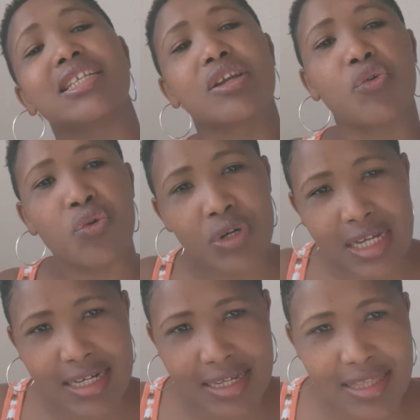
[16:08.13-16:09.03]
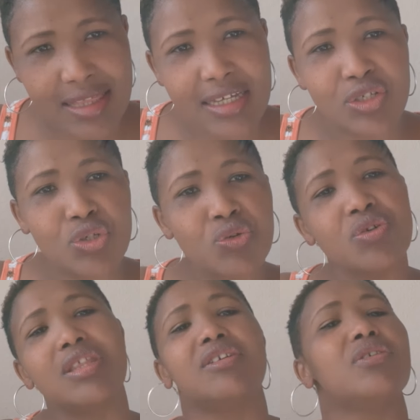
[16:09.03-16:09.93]
included in the
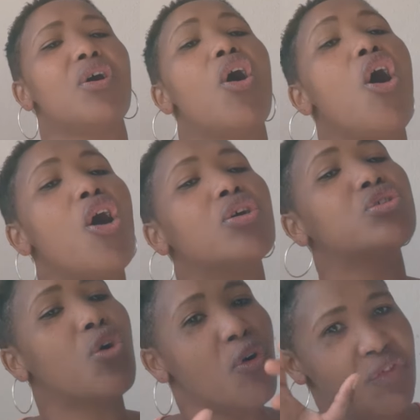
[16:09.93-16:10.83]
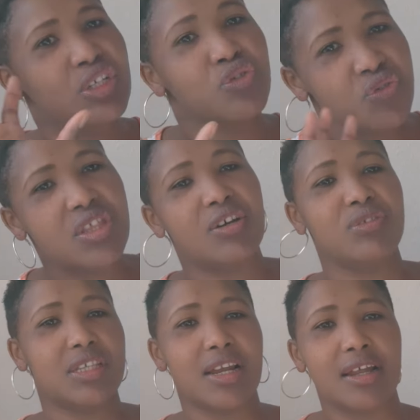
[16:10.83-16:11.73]
over
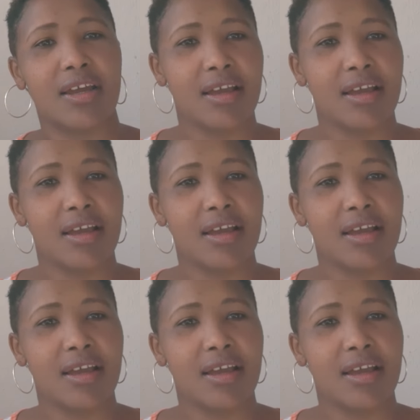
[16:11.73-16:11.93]
2,000